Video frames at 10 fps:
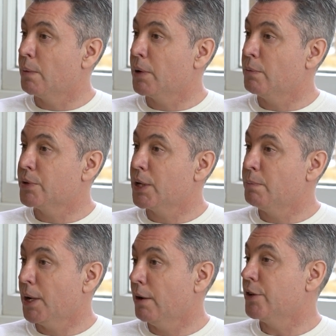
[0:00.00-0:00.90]
But I would say
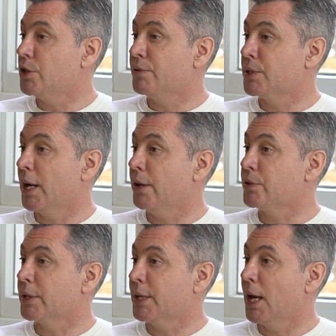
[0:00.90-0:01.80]
biology of
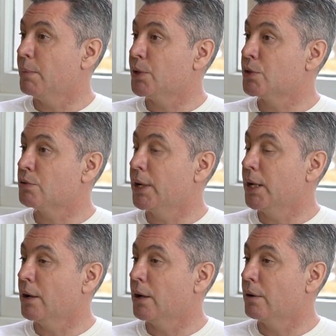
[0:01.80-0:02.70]
cells and
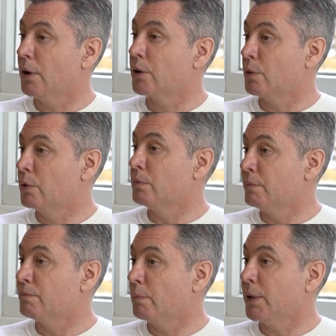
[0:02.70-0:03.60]
chemistry are
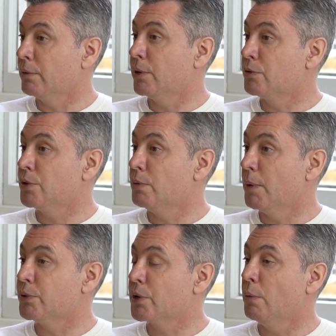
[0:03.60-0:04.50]
probably the 2
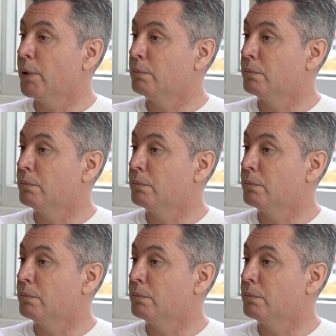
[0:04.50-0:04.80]
most common.